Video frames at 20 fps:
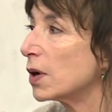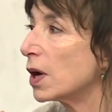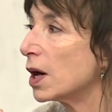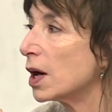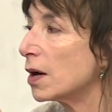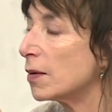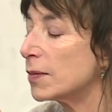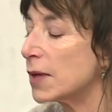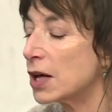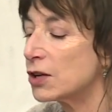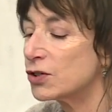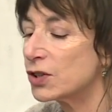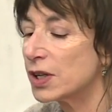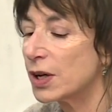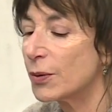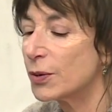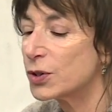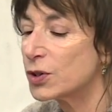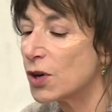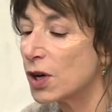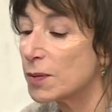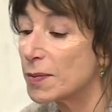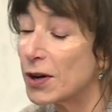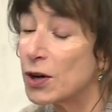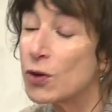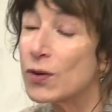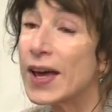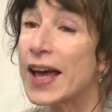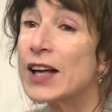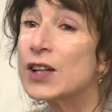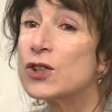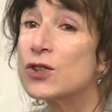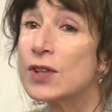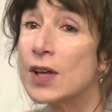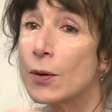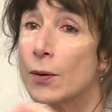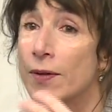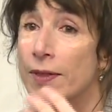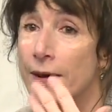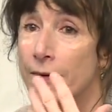Andre and I were talking about, you can't do
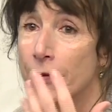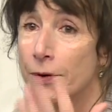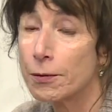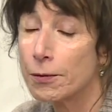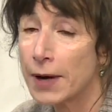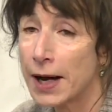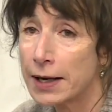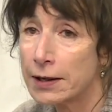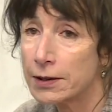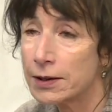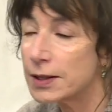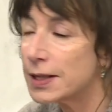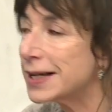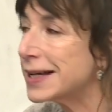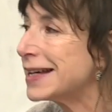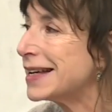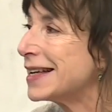that with every writer.